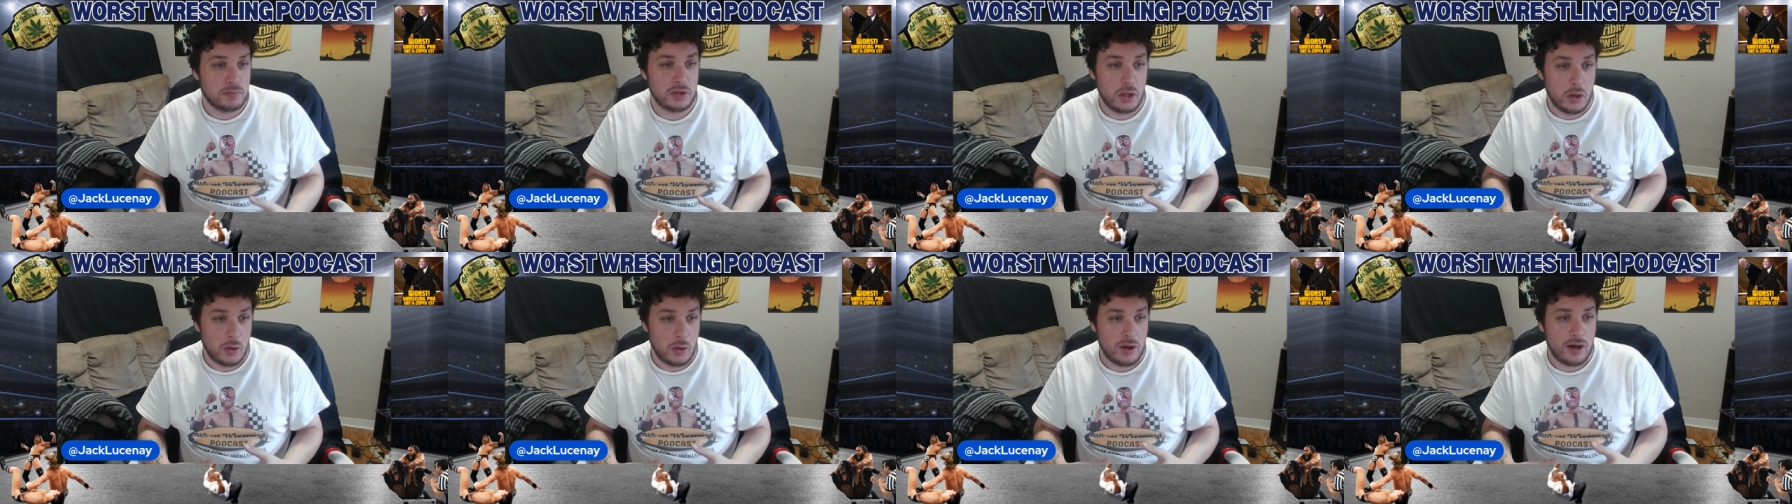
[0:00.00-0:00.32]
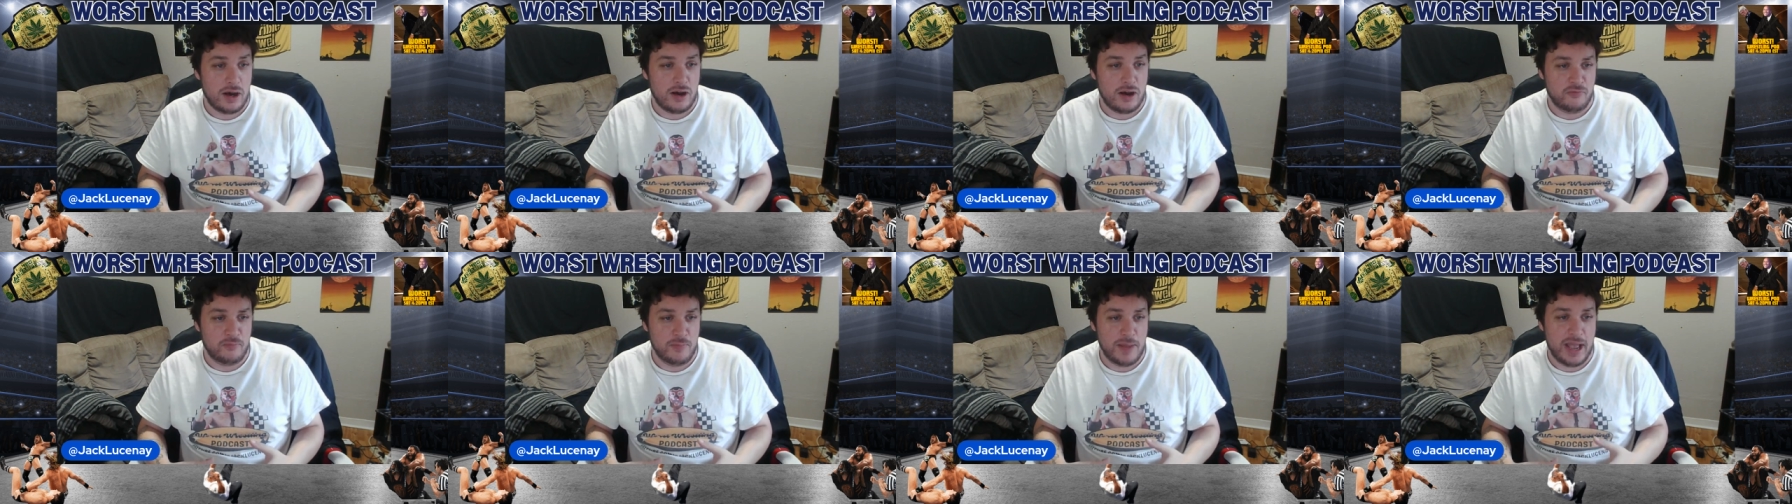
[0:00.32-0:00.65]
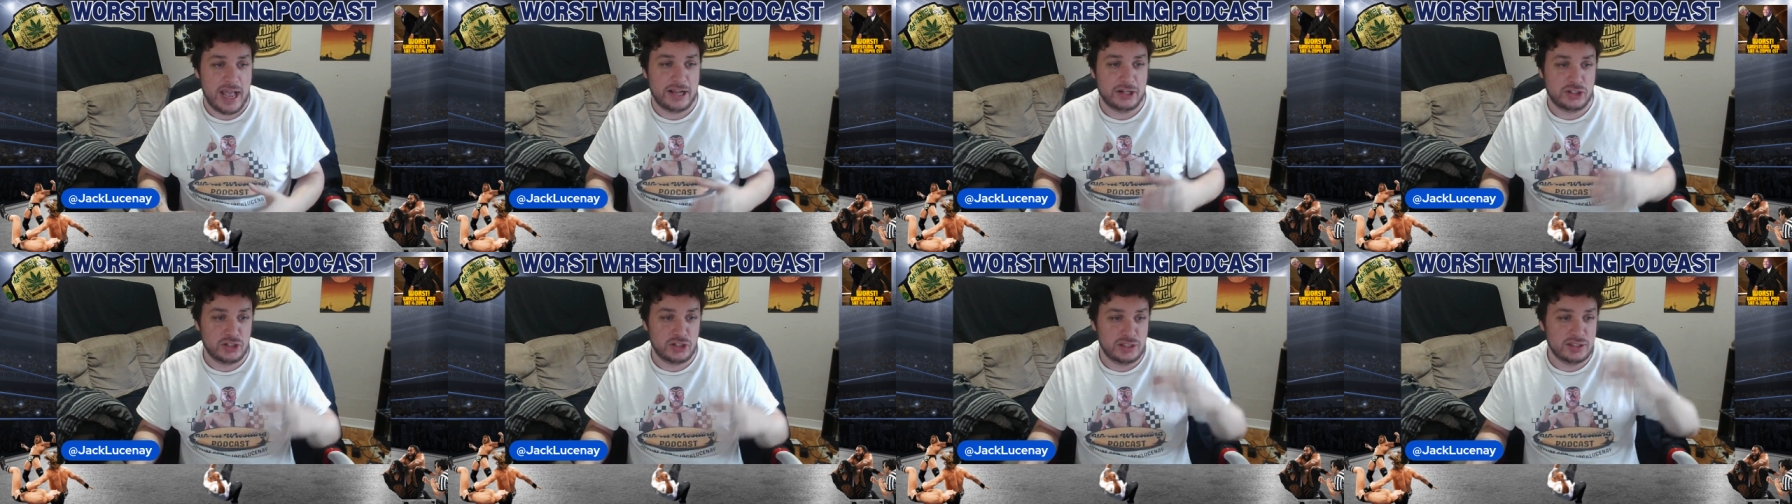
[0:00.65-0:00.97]
blow off
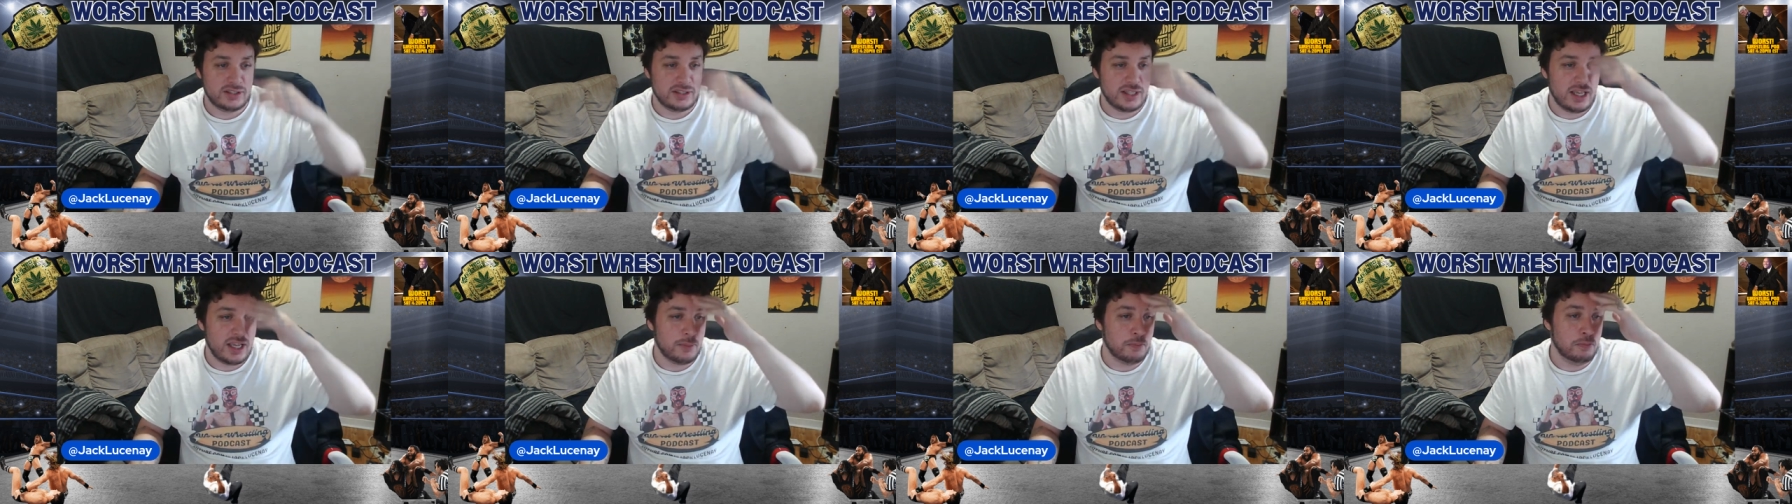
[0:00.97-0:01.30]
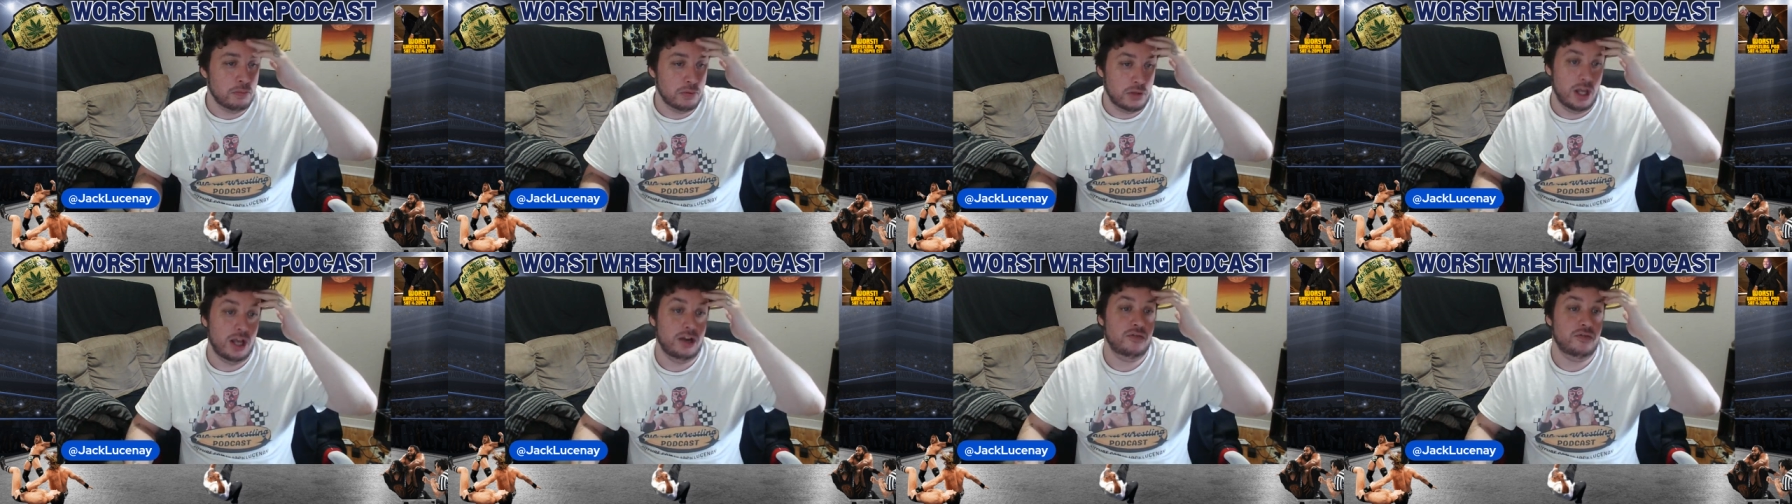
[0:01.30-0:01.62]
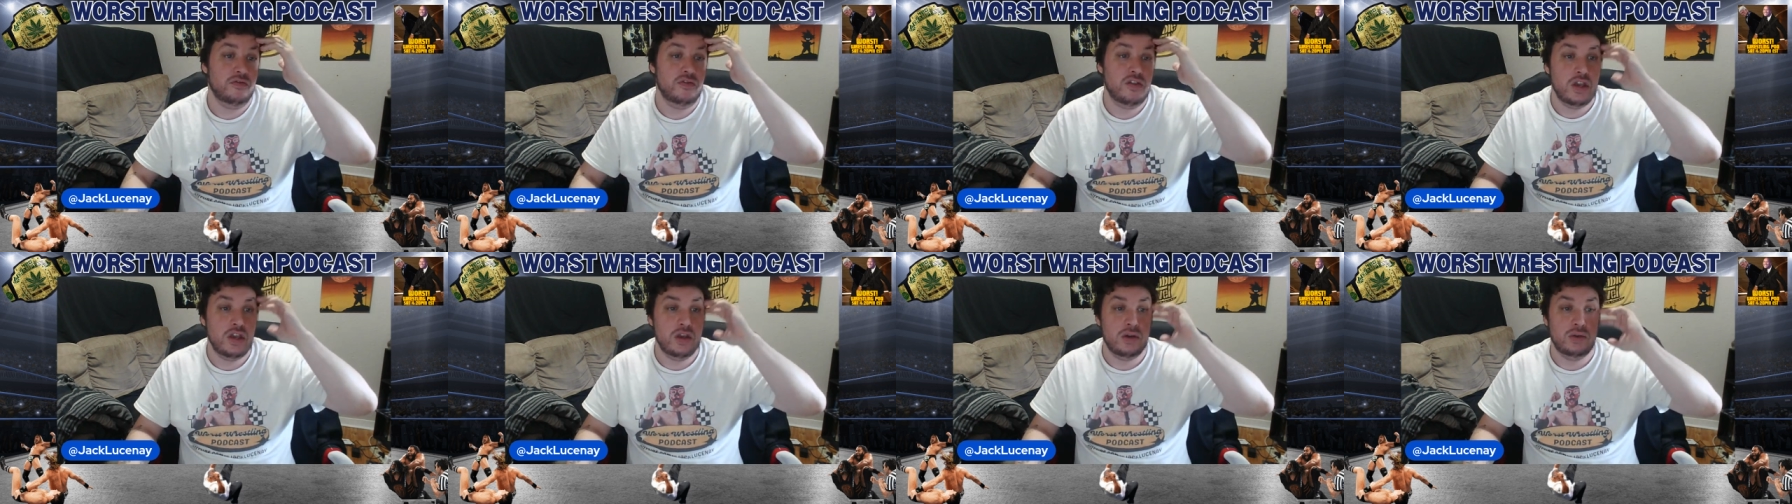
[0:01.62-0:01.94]
matches, like blood
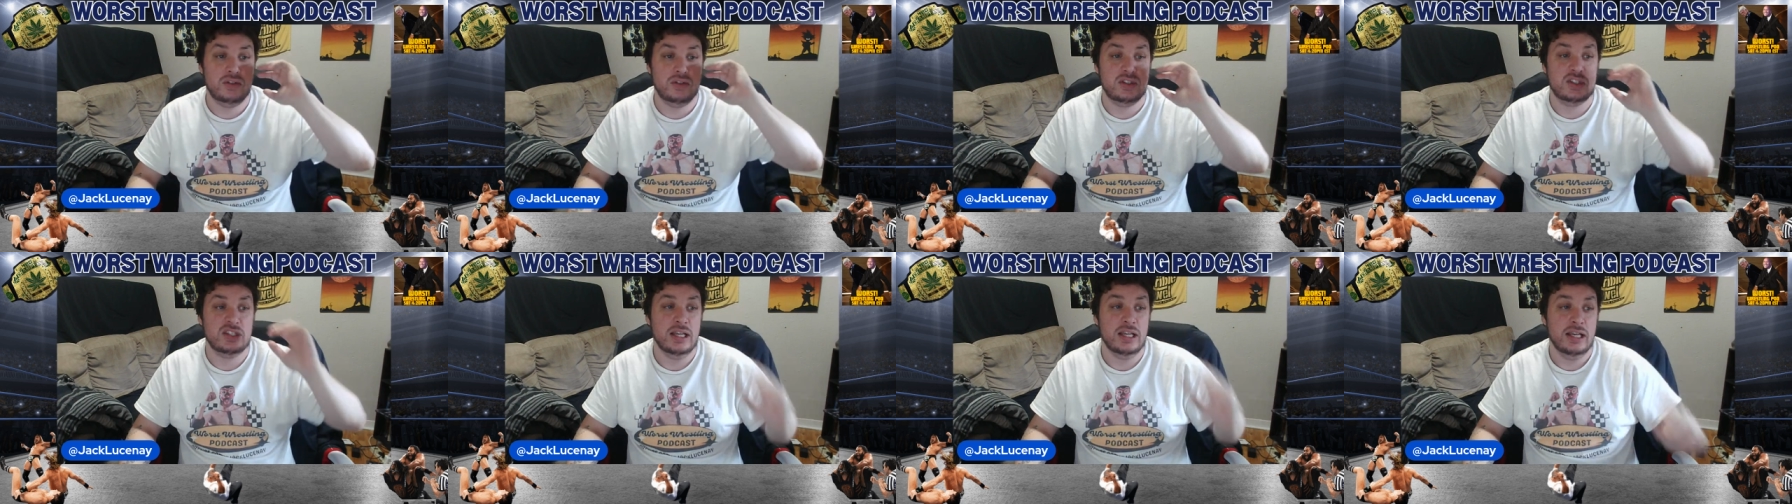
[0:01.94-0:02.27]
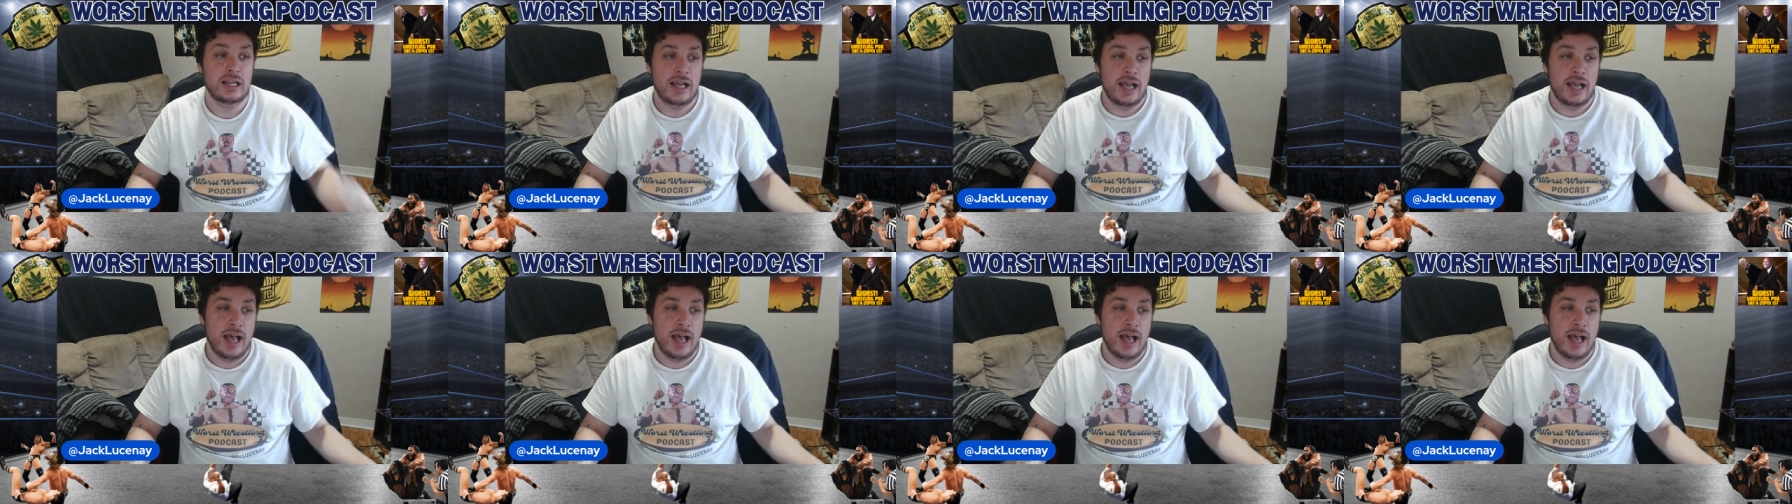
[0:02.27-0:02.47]
feuds,